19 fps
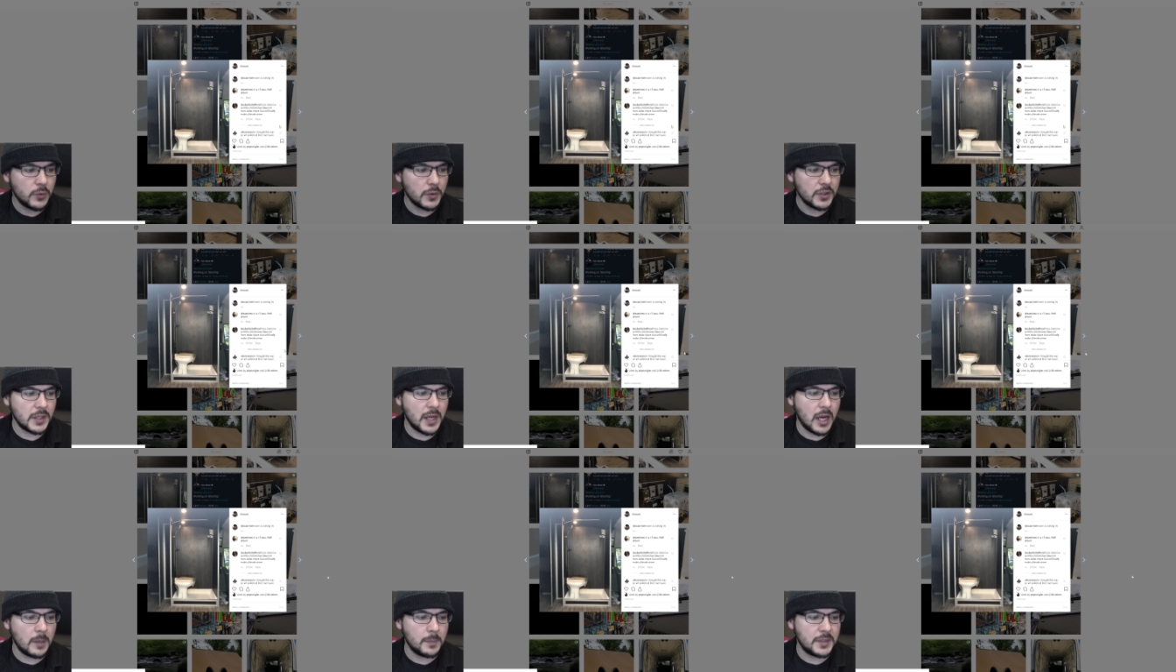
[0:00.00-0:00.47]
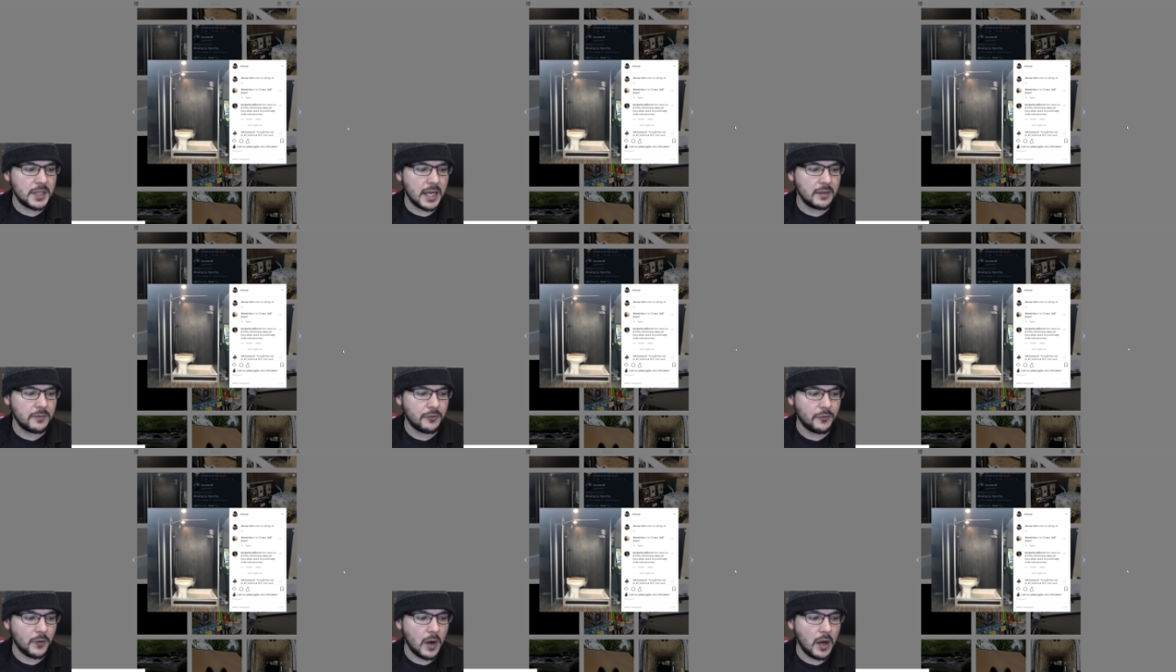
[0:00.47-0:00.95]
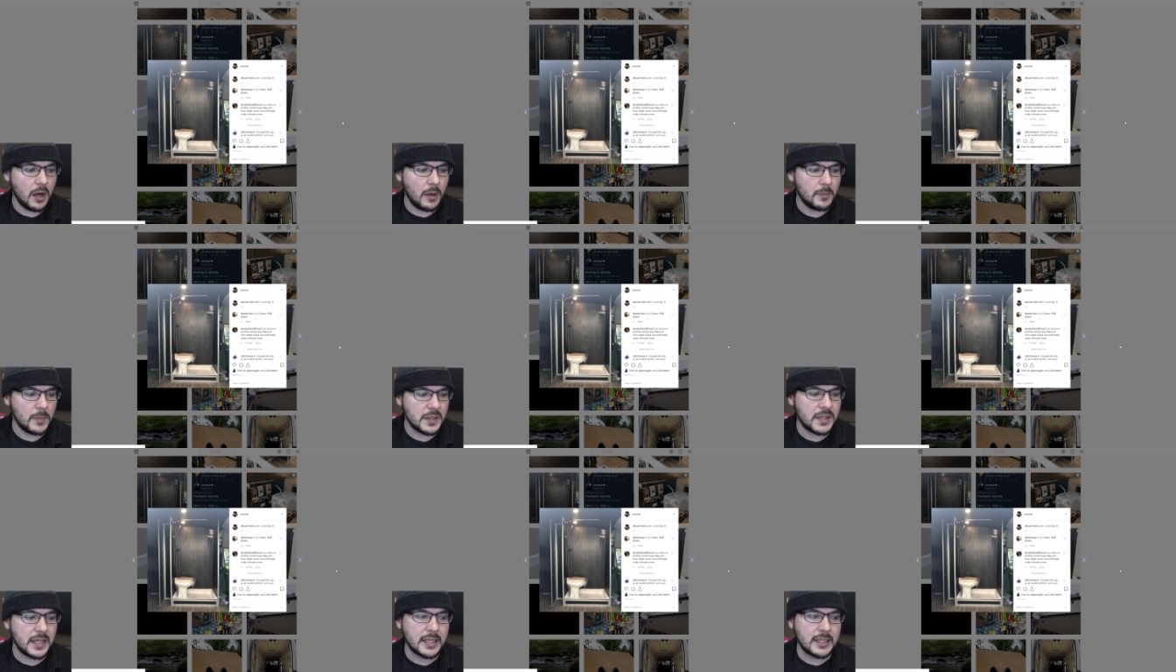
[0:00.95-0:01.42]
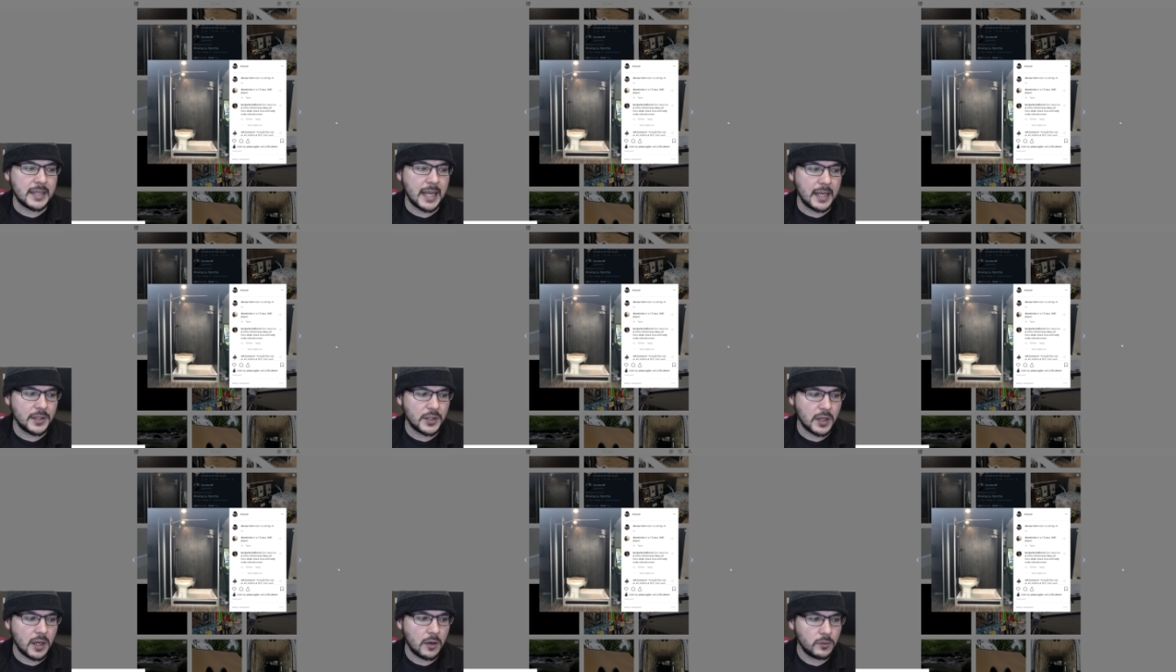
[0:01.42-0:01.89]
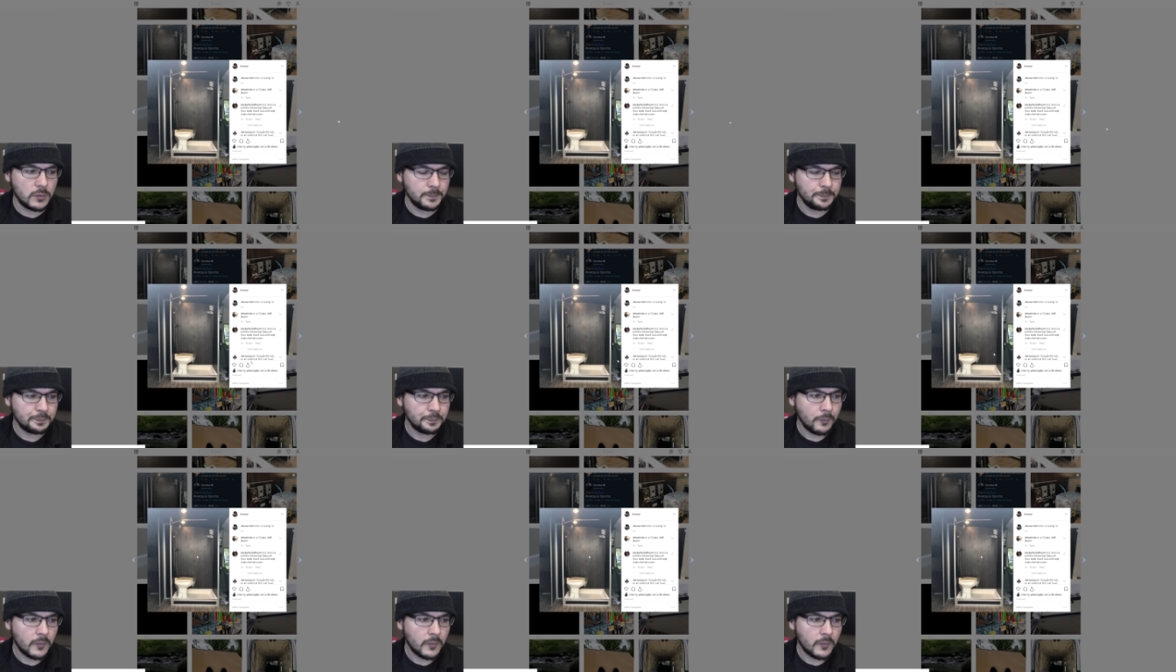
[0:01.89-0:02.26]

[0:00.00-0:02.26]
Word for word: an update from 6 days ago.